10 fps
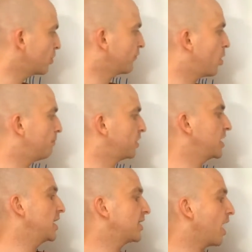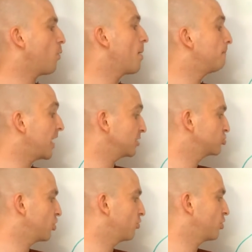we've completed our
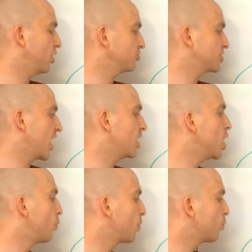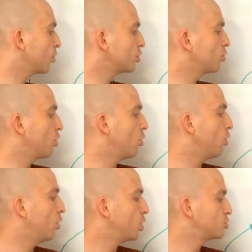milestone content, we want to
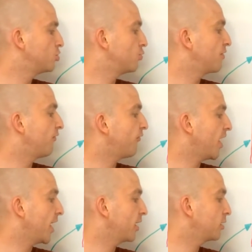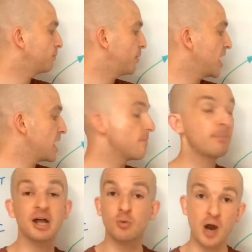go to the final P.
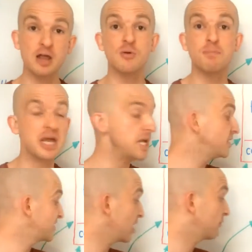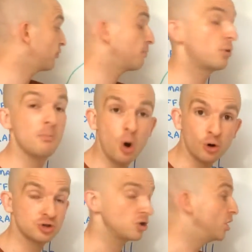By the way, the P stands for
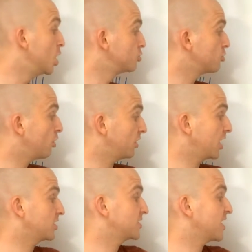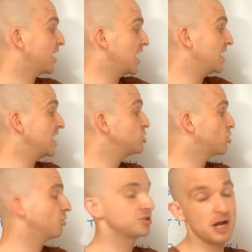promotion. So like I said, in each
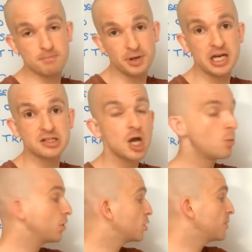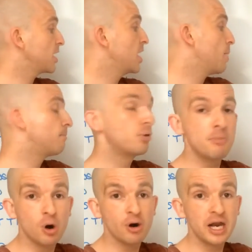content piece, we're going to be
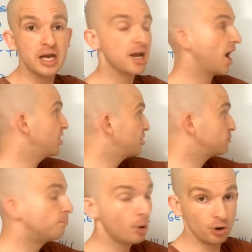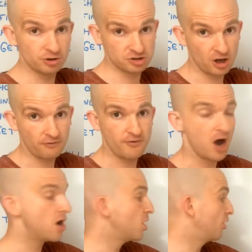promoting this bonus offer.
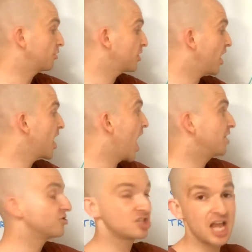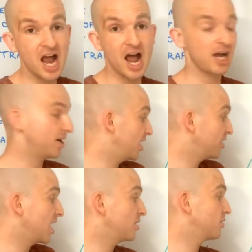okay, at the start and at
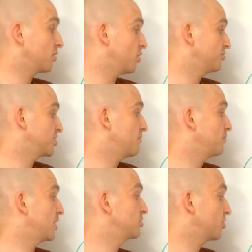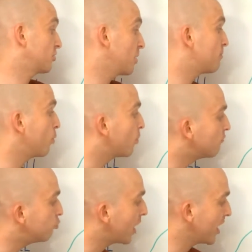the end of the content piece, okay, but we've
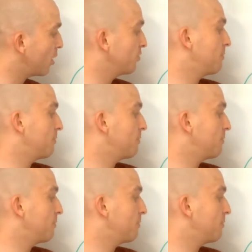run out of the